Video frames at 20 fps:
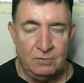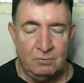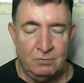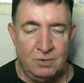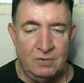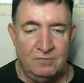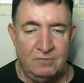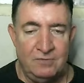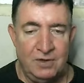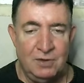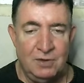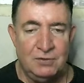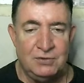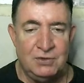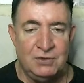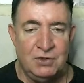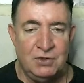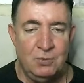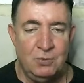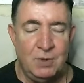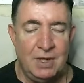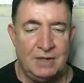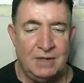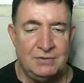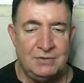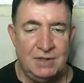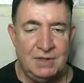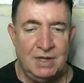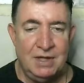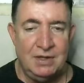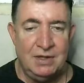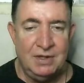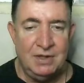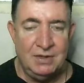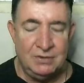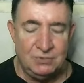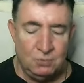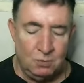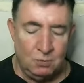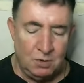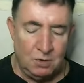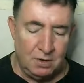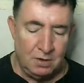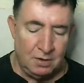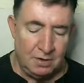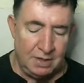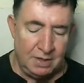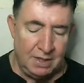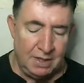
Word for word: reveals to us in his word.